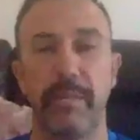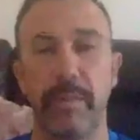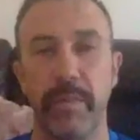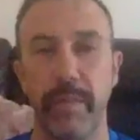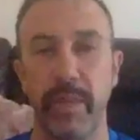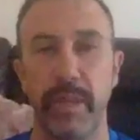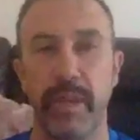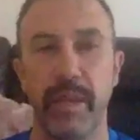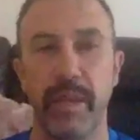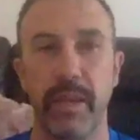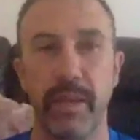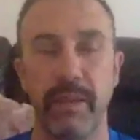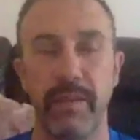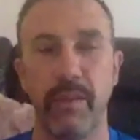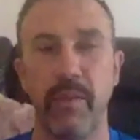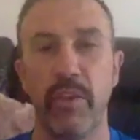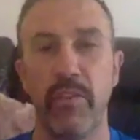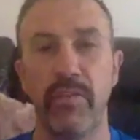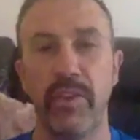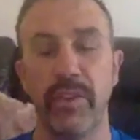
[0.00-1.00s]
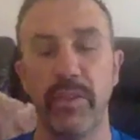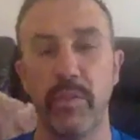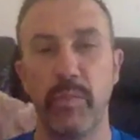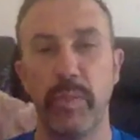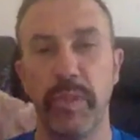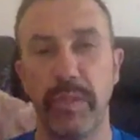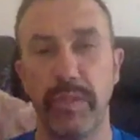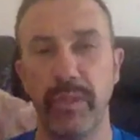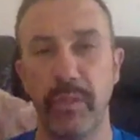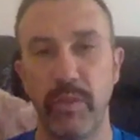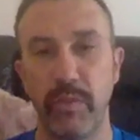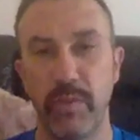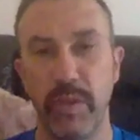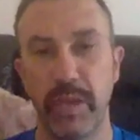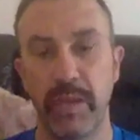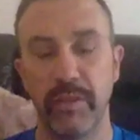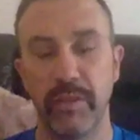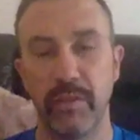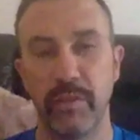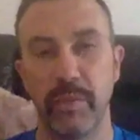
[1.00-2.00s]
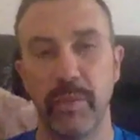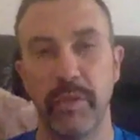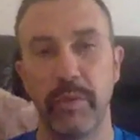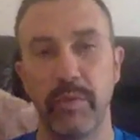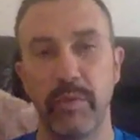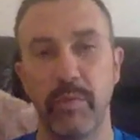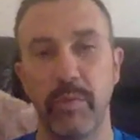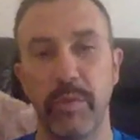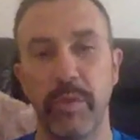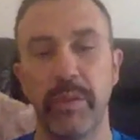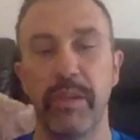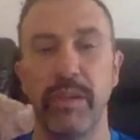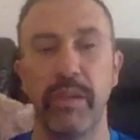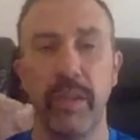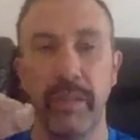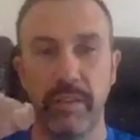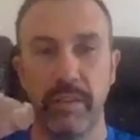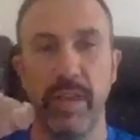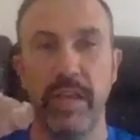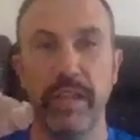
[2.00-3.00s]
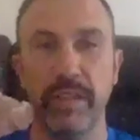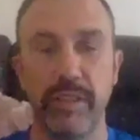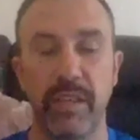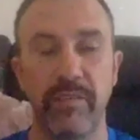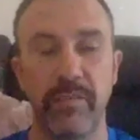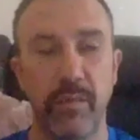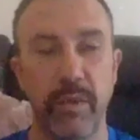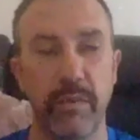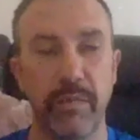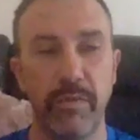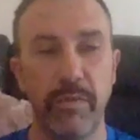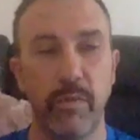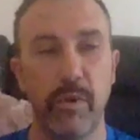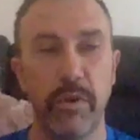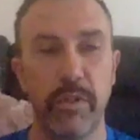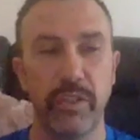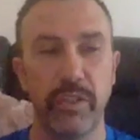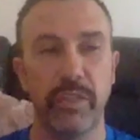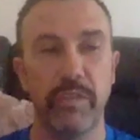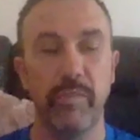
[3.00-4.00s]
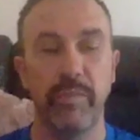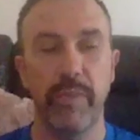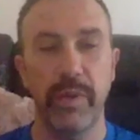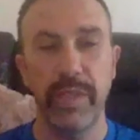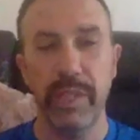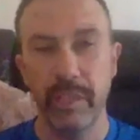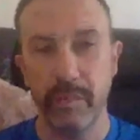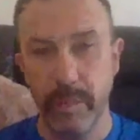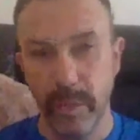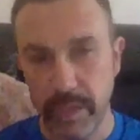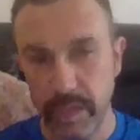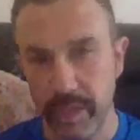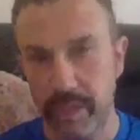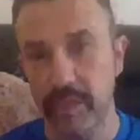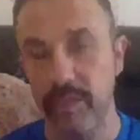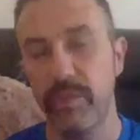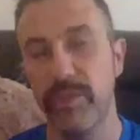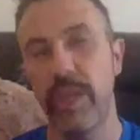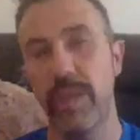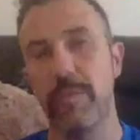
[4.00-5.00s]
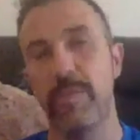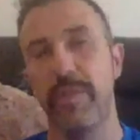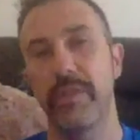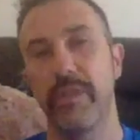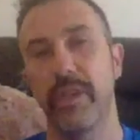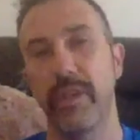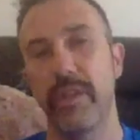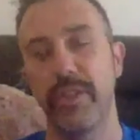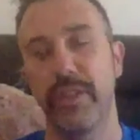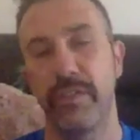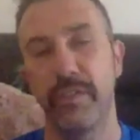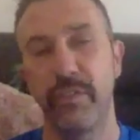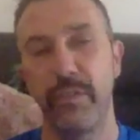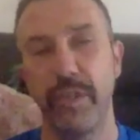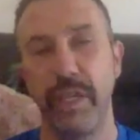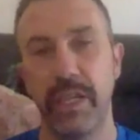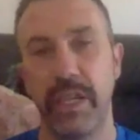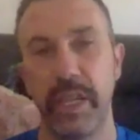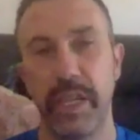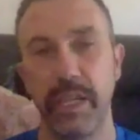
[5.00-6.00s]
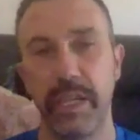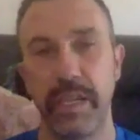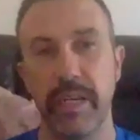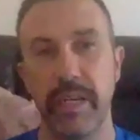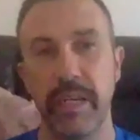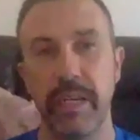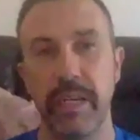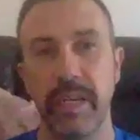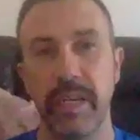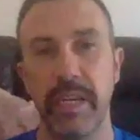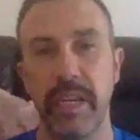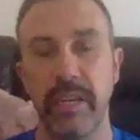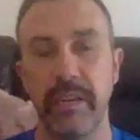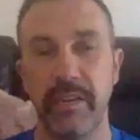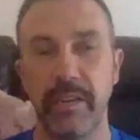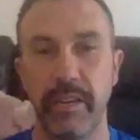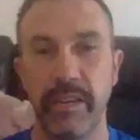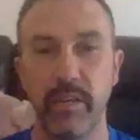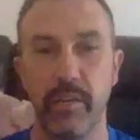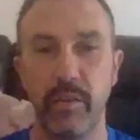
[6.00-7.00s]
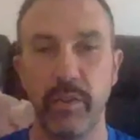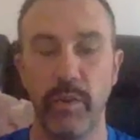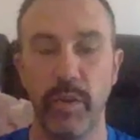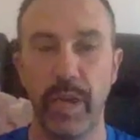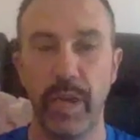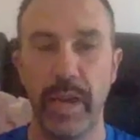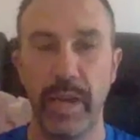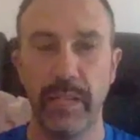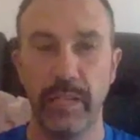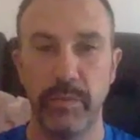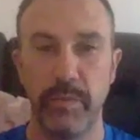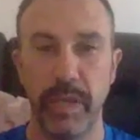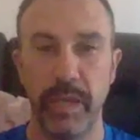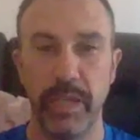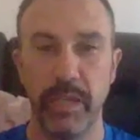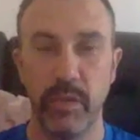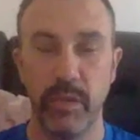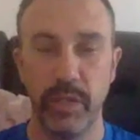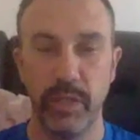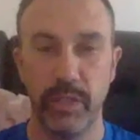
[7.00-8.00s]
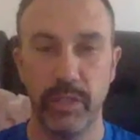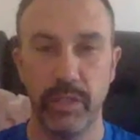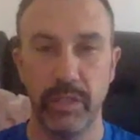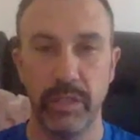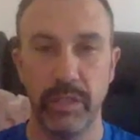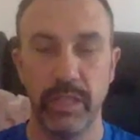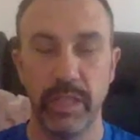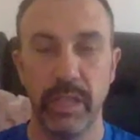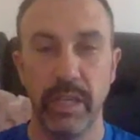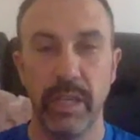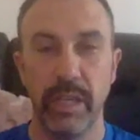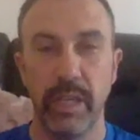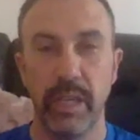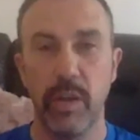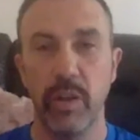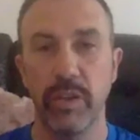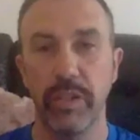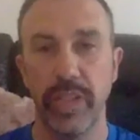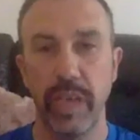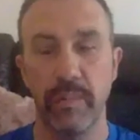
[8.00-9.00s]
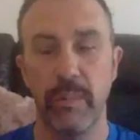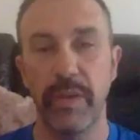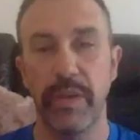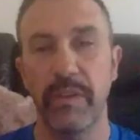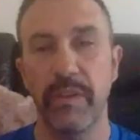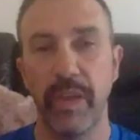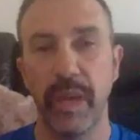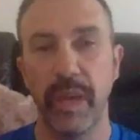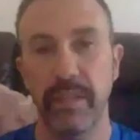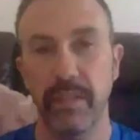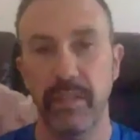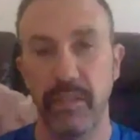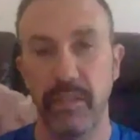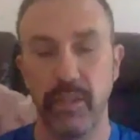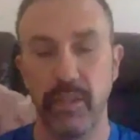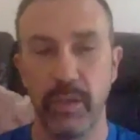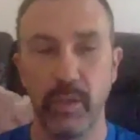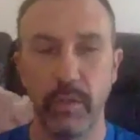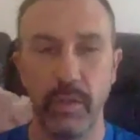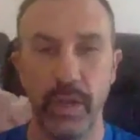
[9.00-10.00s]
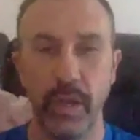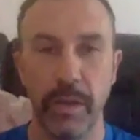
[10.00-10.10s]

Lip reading: yeah, life hasn't been too bad, I suppose. But thanks everyone for watching. Please do keep in touch if you need any anything, or you want to ask me any questions. I got to say a big thanks to